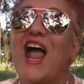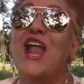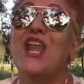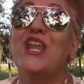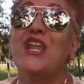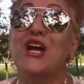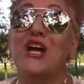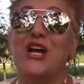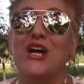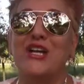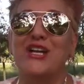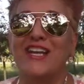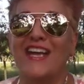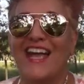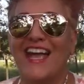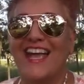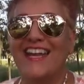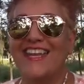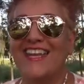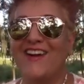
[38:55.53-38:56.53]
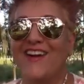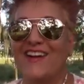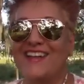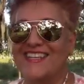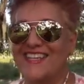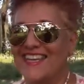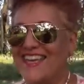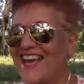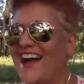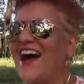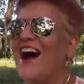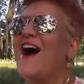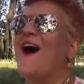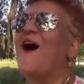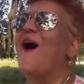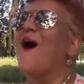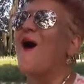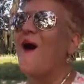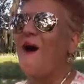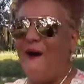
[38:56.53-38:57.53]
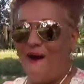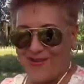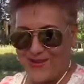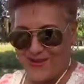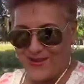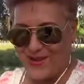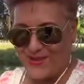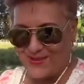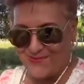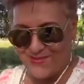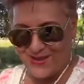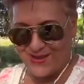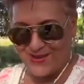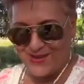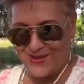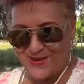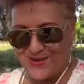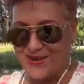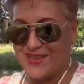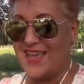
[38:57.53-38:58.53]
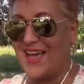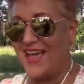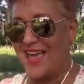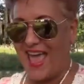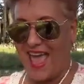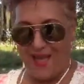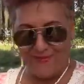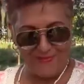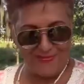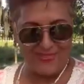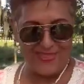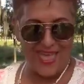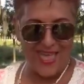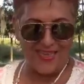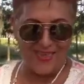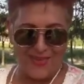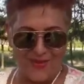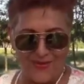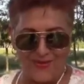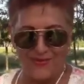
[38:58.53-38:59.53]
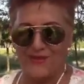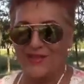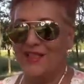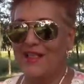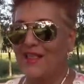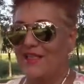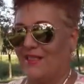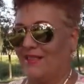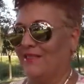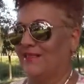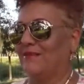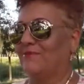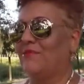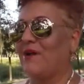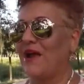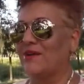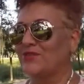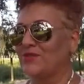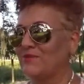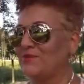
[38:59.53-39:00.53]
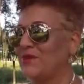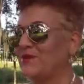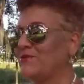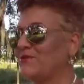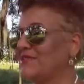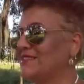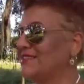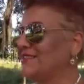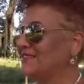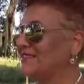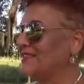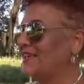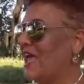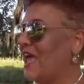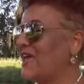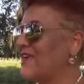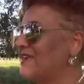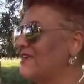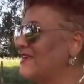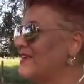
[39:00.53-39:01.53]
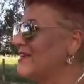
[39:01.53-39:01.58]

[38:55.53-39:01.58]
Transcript: nerd, N-E-R-D. Are you calling me a nerd? Yeah, I am. Thank you. Proud to be one. Yay.